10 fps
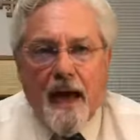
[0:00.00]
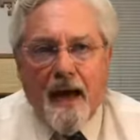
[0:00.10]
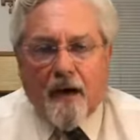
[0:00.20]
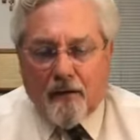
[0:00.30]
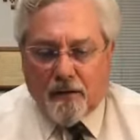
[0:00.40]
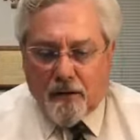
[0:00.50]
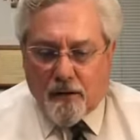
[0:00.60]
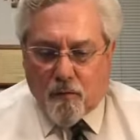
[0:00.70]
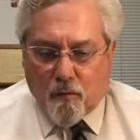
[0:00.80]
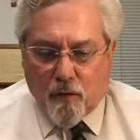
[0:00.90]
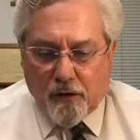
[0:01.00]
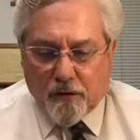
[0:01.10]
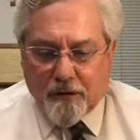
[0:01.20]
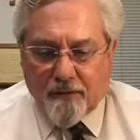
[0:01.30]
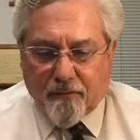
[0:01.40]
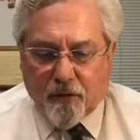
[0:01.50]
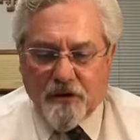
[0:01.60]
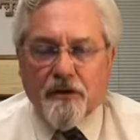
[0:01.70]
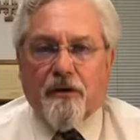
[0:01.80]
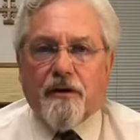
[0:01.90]
Now we look at
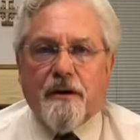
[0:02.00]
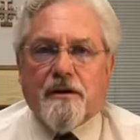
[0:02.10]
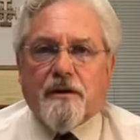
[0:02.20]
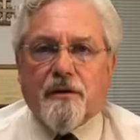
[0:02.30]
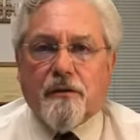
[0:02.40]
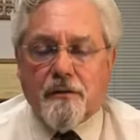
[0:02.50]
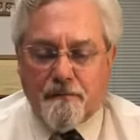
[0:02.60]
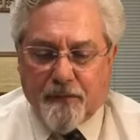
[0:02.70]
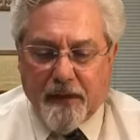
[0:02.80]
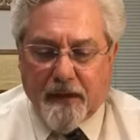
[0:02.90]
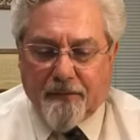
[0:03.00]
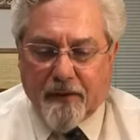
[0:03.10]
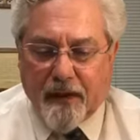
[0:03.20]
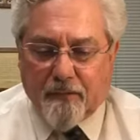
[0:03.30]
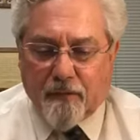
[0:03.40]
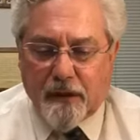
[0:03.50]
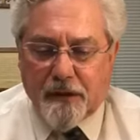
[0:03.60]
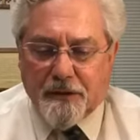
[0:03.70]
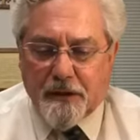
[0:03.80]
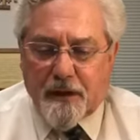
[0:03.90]
verse 32, and that
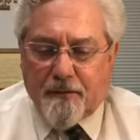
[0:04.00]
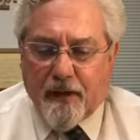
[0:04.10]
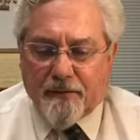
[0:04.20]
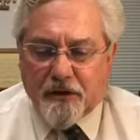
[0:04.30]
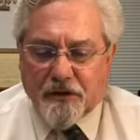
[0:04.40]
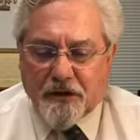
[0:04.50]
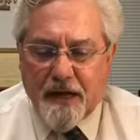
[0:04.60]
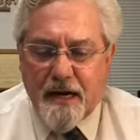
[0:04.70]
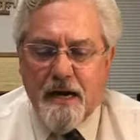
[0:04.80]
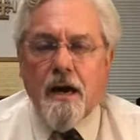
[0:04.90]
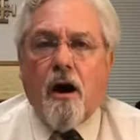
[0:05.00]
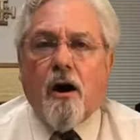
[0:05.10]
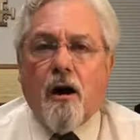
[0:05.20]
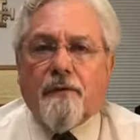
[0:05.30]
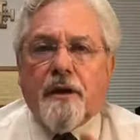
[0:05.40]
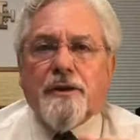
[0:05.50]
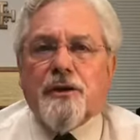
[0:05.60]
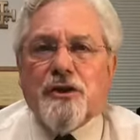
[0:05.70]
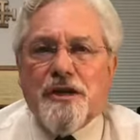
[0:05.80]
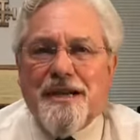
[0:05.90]
reads that the saying of
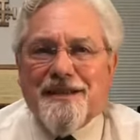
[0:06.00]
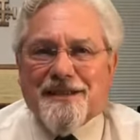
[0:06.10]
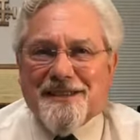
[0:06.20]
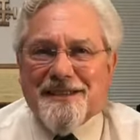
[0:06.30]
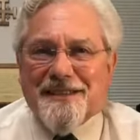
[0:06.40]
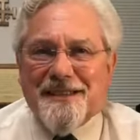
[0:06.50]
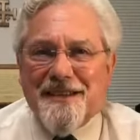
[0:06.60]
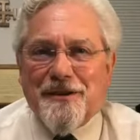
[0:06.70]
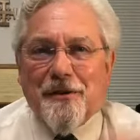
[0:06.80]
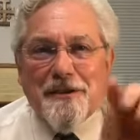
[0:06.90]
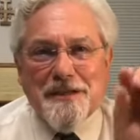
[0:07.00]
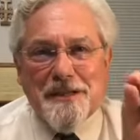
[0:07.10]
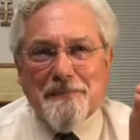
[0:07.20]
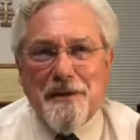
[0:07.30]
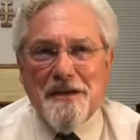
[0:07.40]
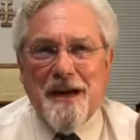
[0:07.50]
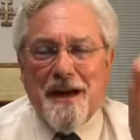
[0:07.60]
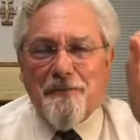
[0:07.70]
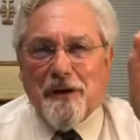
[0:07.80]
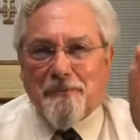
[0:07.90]
Jesus, notice this
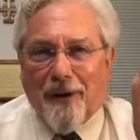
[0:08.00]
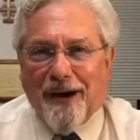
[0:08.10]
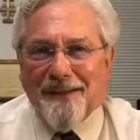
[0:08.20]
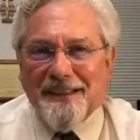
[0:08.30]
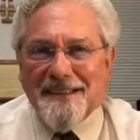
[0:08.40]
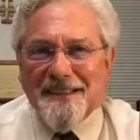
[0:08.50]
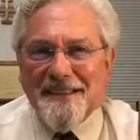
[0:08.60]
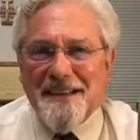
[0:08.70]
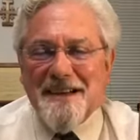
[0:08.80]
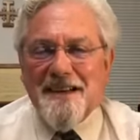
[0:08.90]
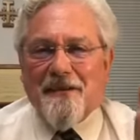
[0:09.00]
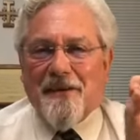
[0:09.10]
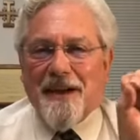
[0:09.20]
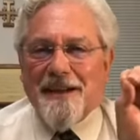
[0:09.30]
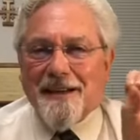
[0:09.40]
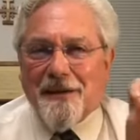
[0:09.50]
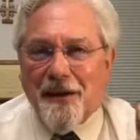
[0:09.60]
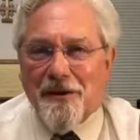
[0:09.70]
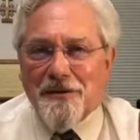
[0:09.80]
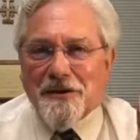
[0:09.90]
began with Pilate, then
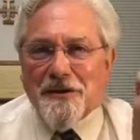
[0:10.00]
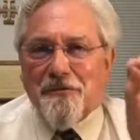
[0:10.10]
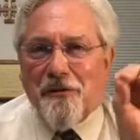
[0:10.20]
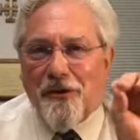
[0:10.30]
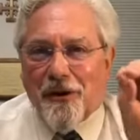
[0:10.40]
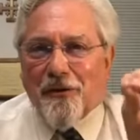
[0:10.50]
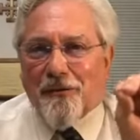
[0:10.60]
it goes to